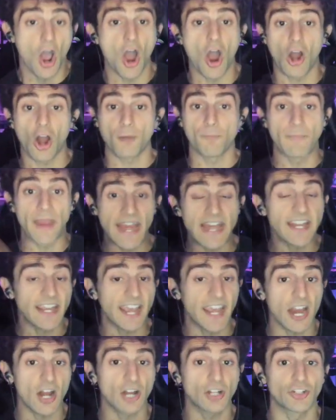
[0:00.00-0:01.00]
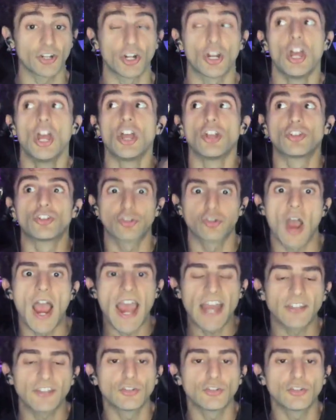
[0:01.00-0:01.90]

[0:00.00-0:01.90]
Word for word: our main character, trying